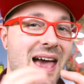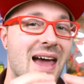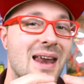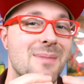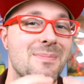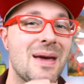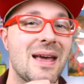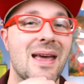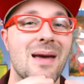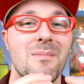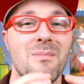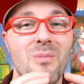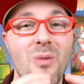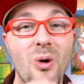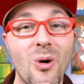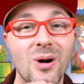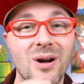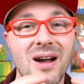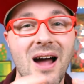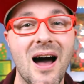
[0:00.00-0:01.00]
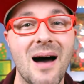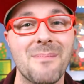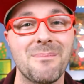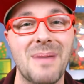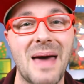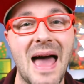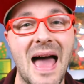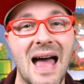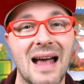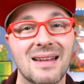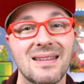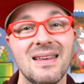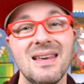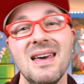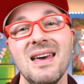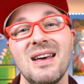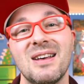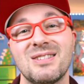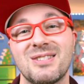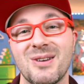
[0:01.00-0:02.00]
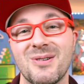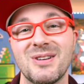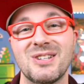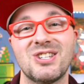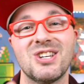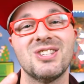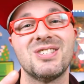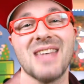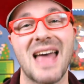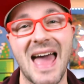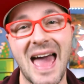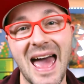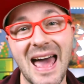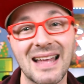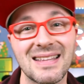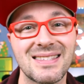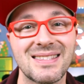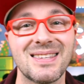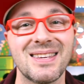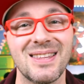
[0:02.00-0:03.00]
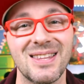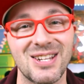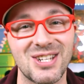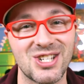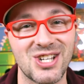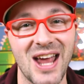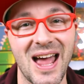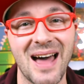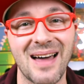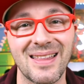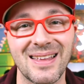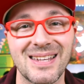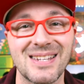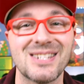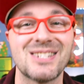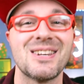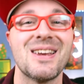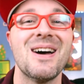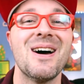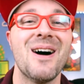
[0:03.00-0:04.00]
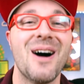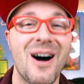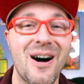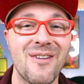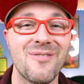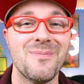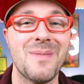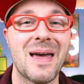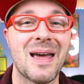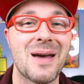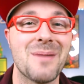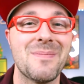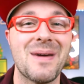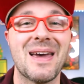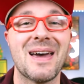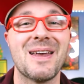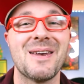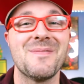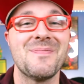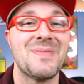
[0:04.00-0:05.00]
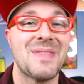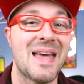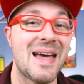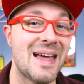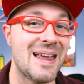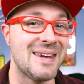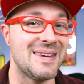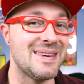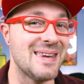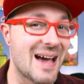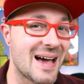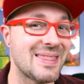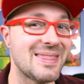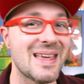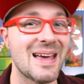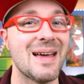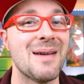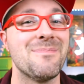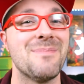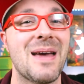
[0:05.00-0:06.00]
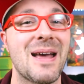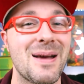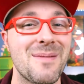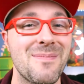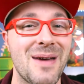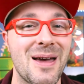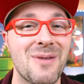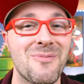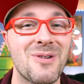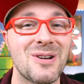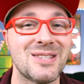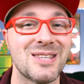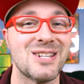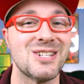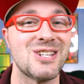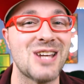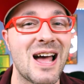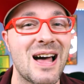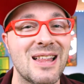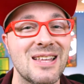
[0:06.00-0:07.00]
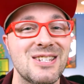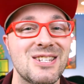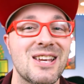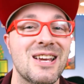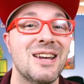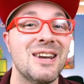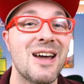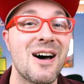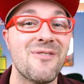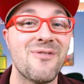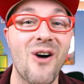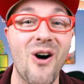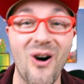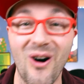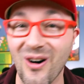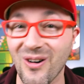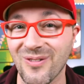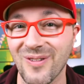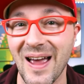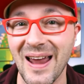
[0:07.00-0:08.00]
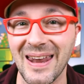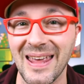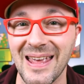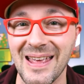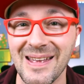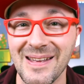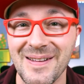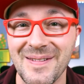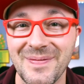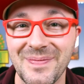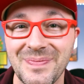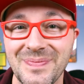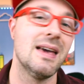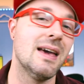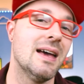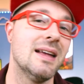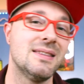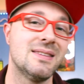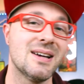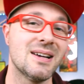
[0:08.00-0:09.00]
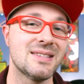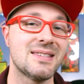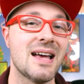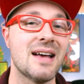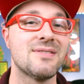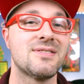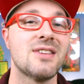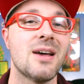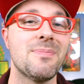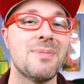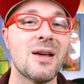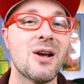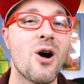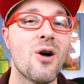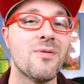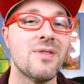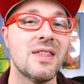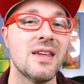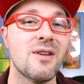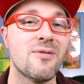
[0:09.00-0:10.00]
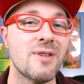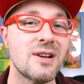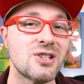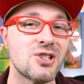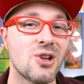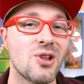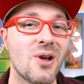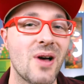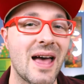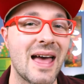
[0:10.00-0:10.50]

had to make it more compact. So it just adds to the challenge of Mega Man. Not that Mega Man wasn't challenging enough already. It does have something over the original